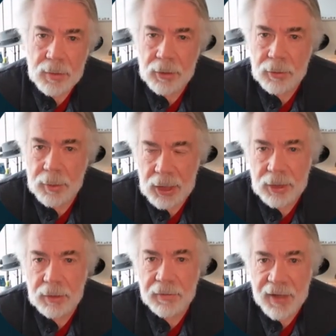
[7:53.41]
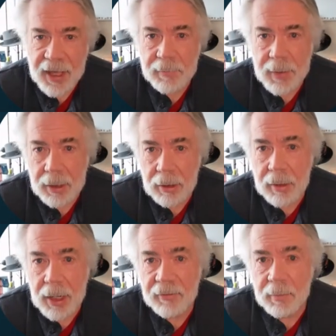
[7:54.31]
the traditional
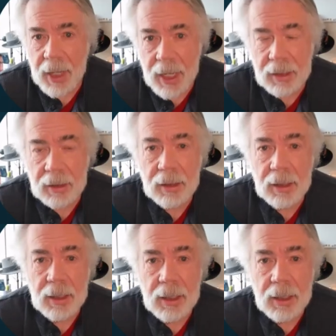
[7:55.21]
5-paragraph model?